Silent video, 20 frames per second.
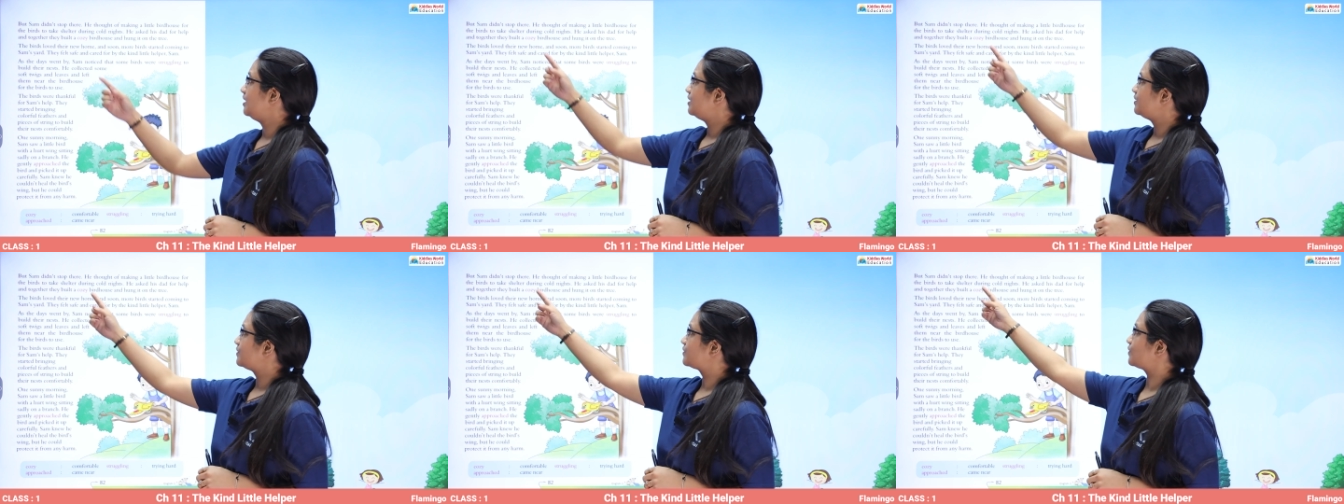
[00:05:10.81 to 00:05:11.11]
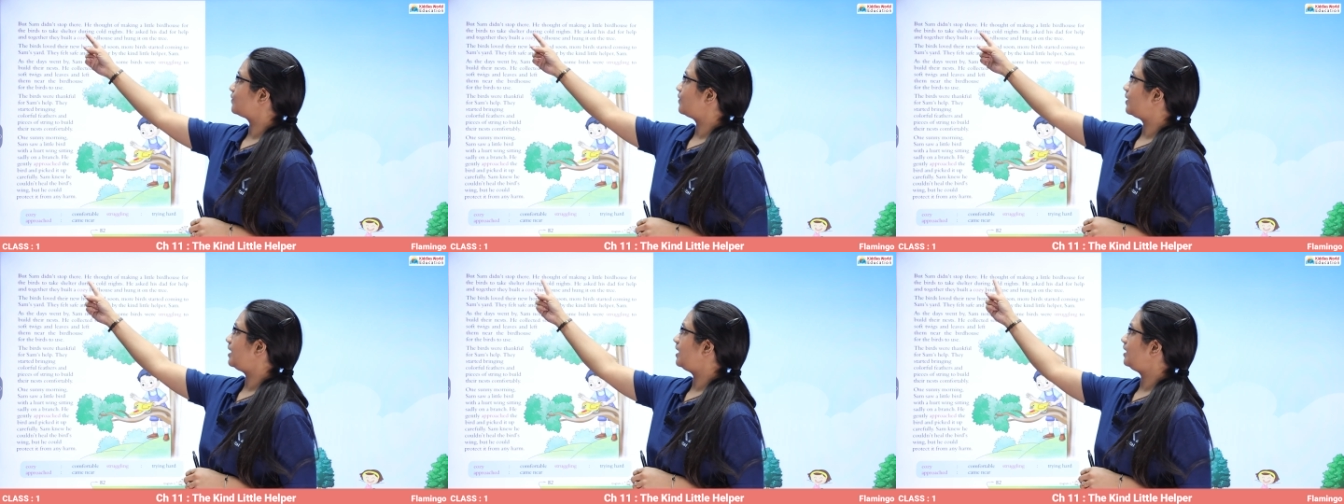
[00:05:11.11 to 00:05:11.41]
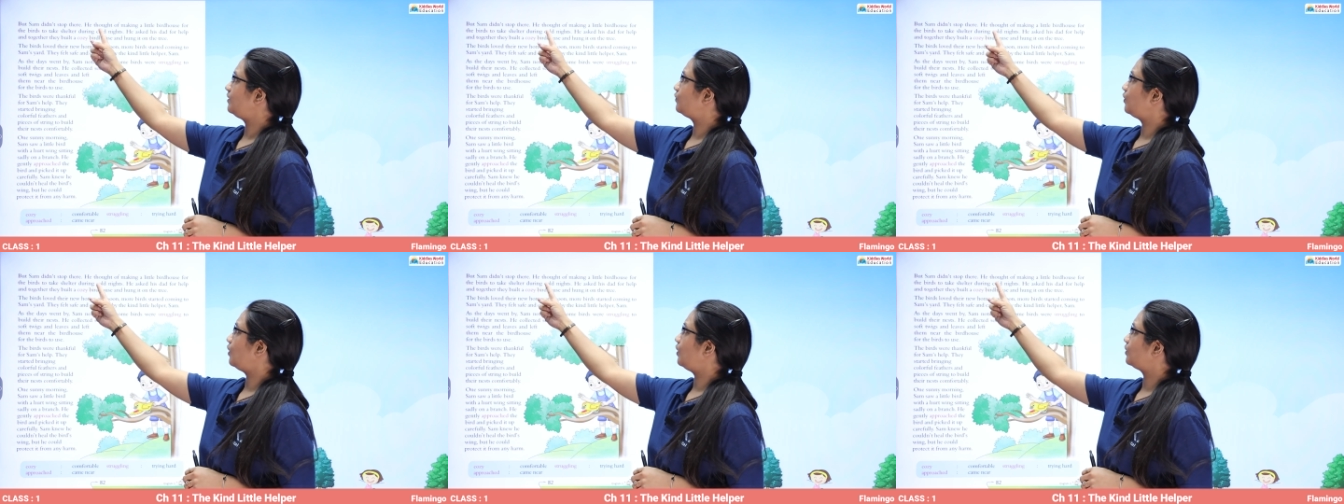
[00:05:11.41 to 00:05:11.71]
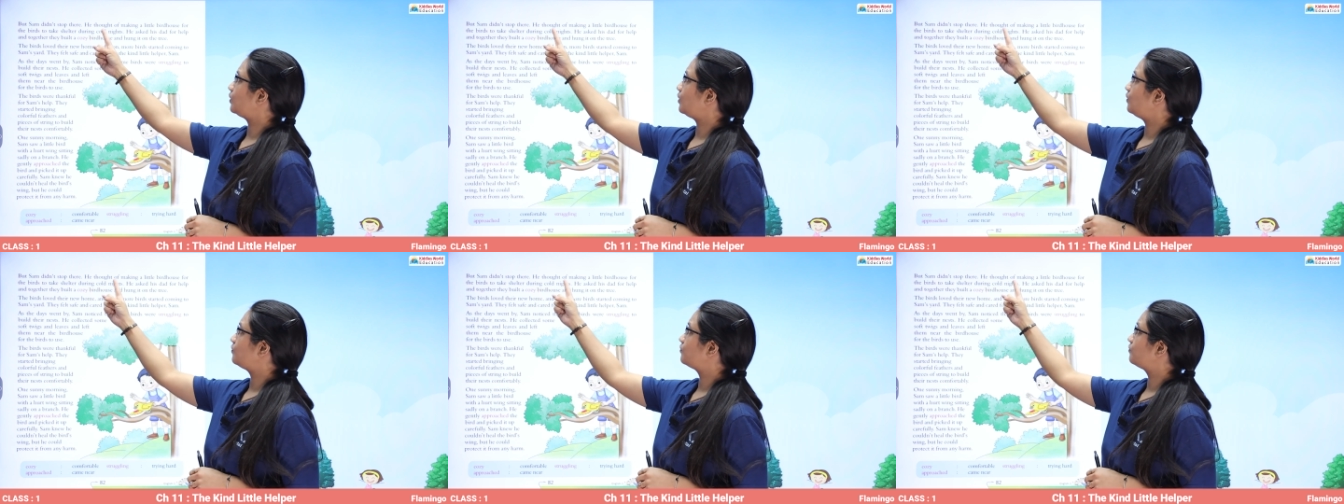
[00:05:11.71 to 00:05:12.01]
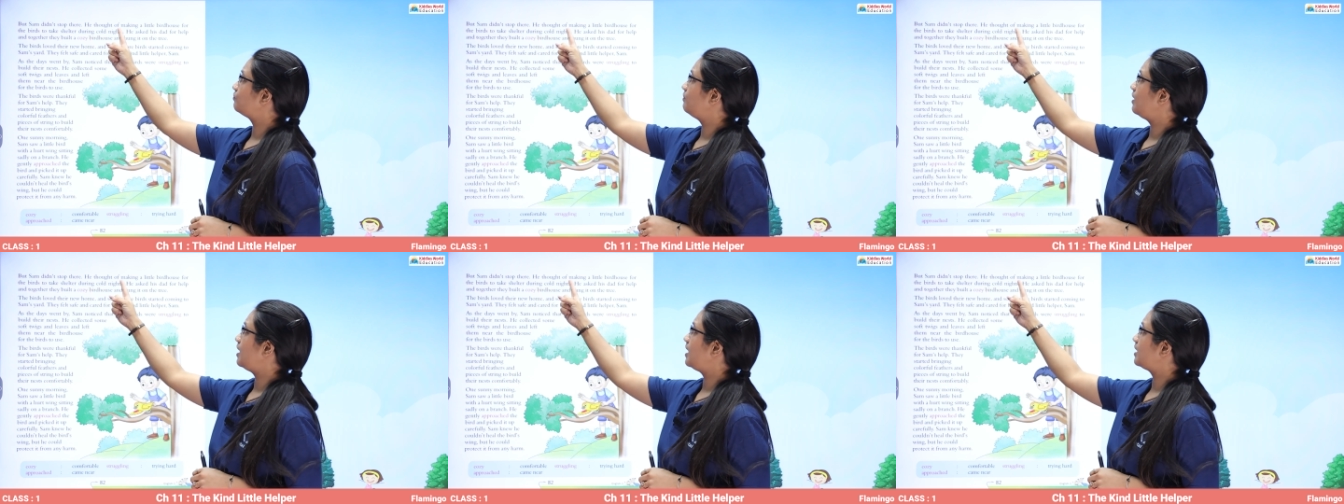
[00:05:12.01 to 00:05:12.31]
So he thought
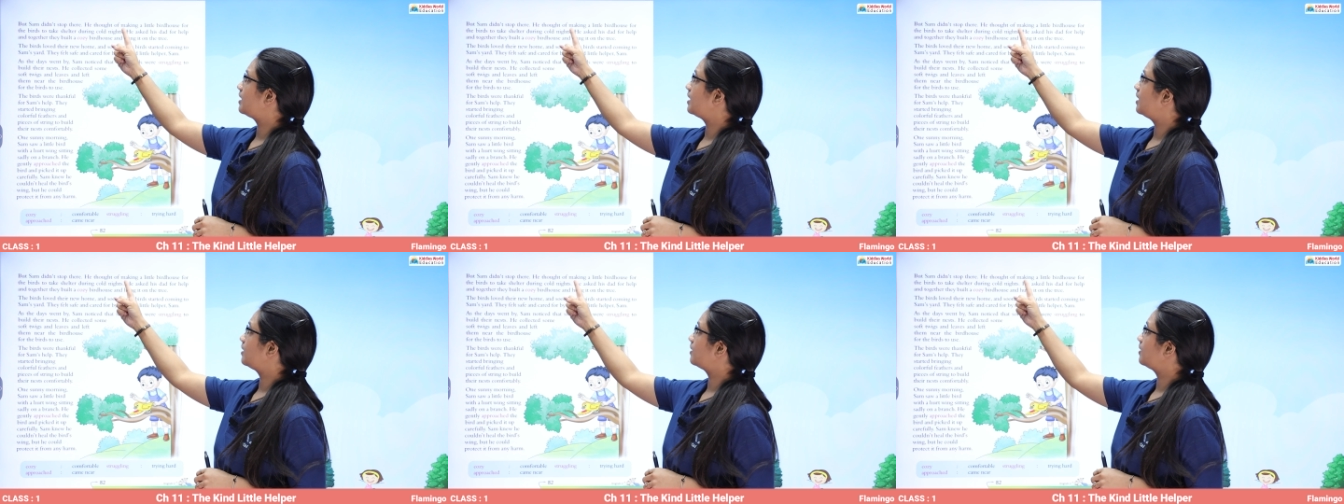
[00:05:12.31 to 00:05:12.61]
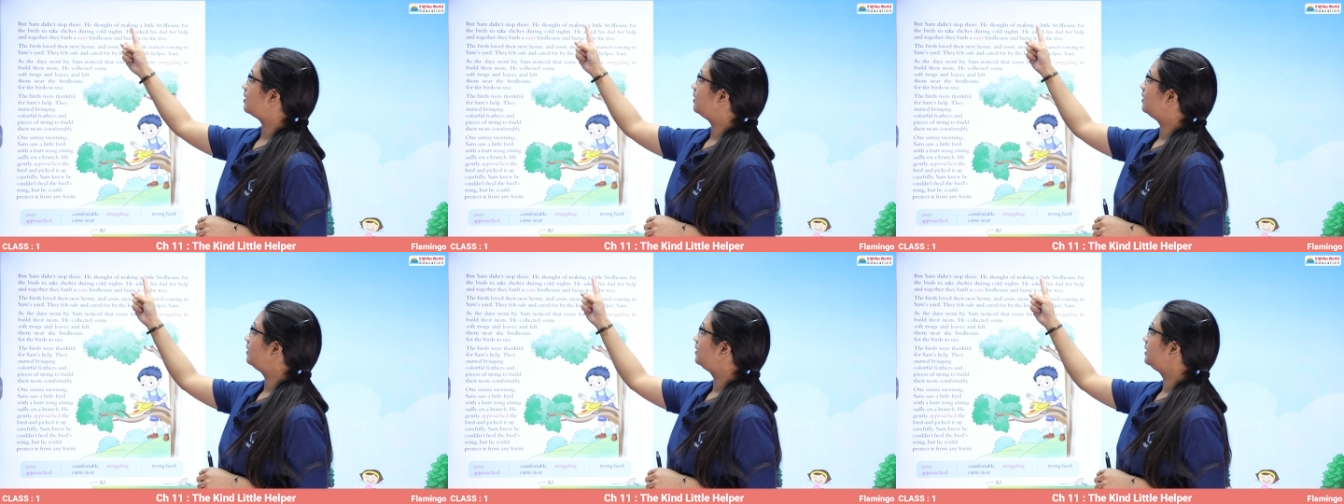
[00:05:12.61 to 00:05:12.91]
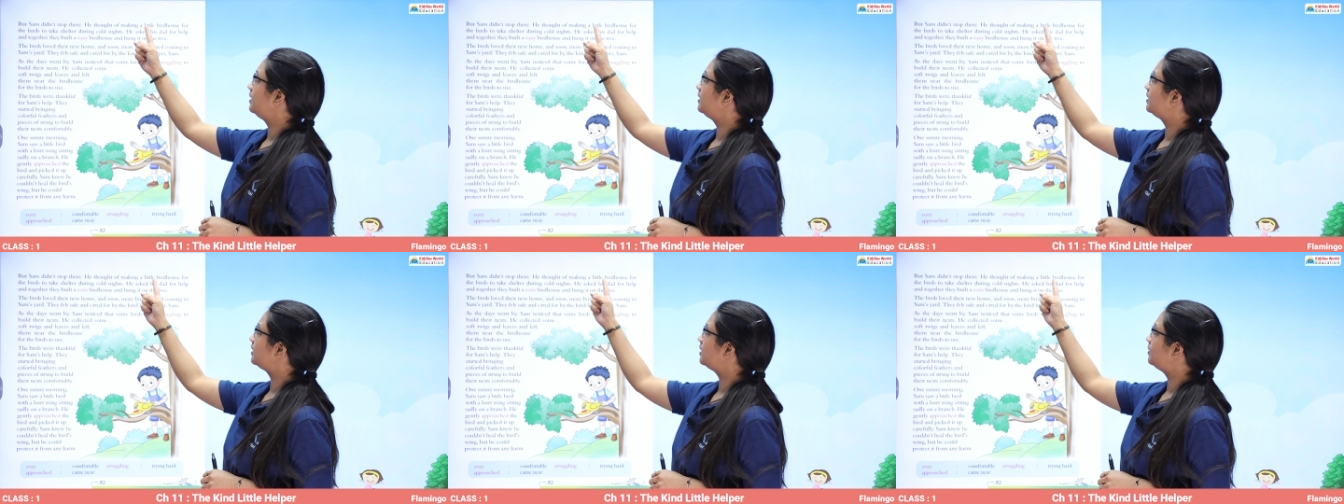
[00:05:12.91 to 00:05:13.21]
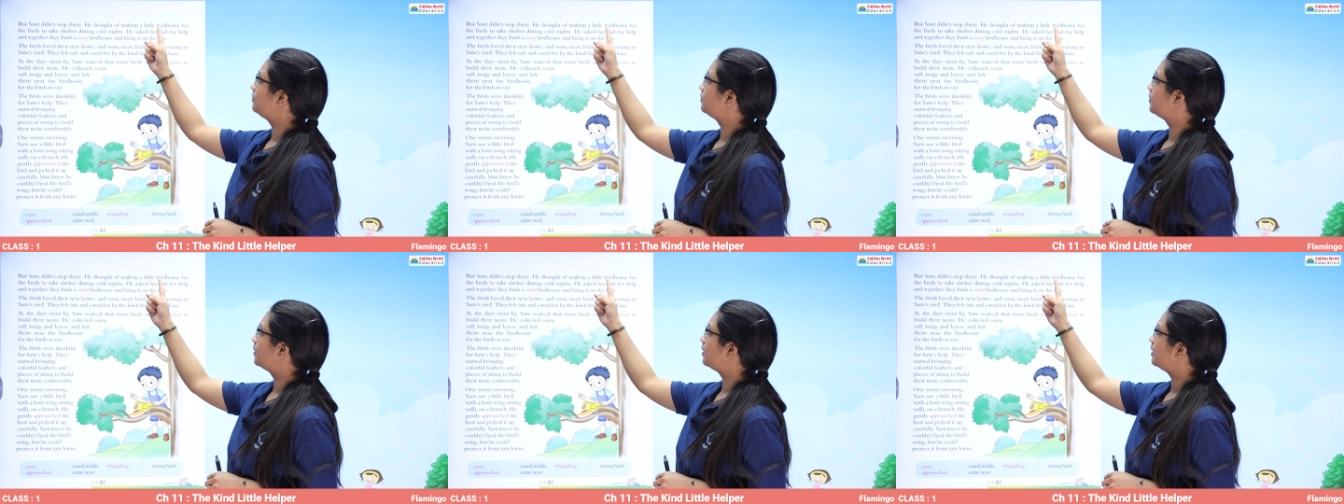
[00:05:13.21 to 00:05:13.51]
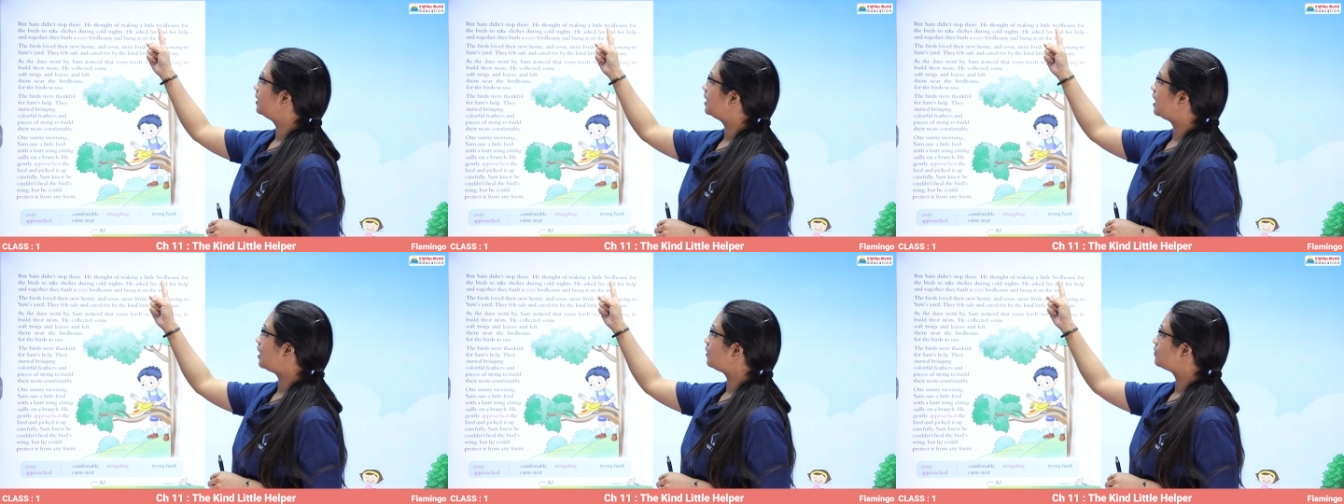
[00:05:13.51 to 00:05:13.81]
of making a little
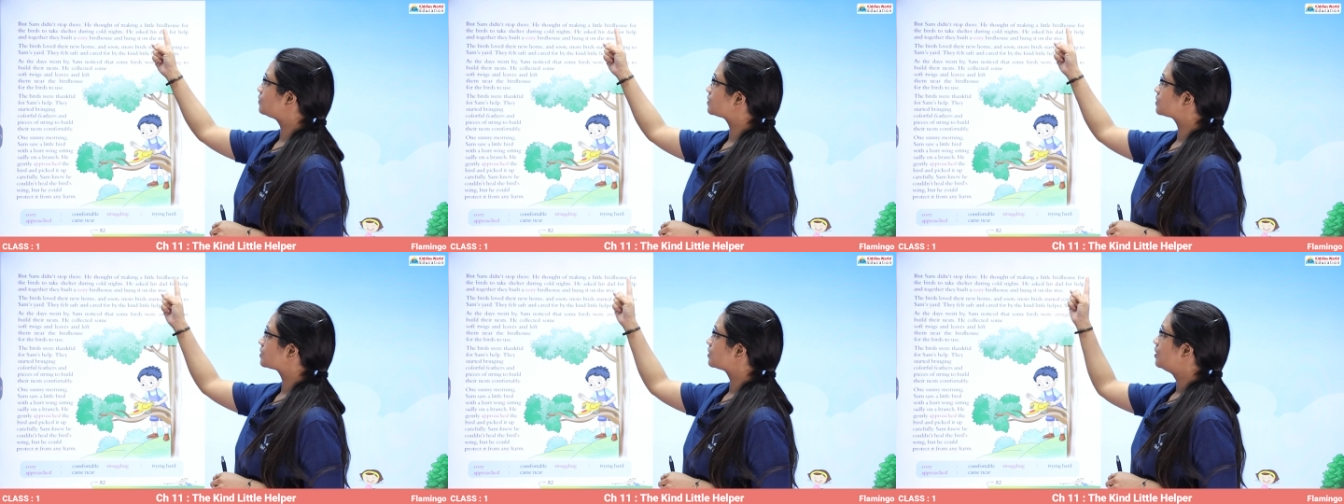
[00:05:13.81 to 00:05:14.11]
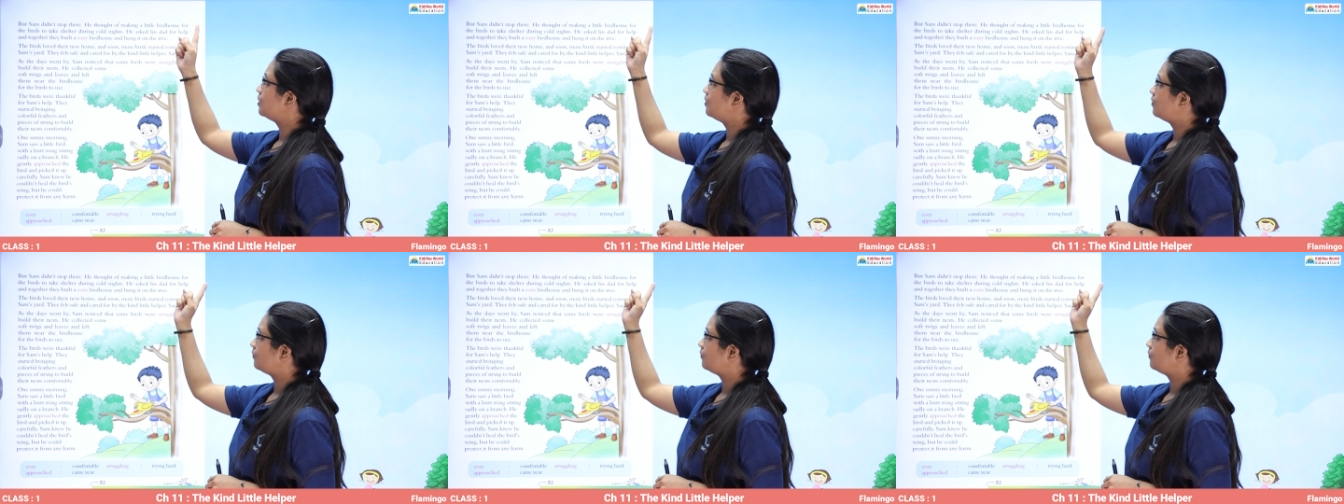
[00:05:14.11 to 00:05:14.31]
birdhouse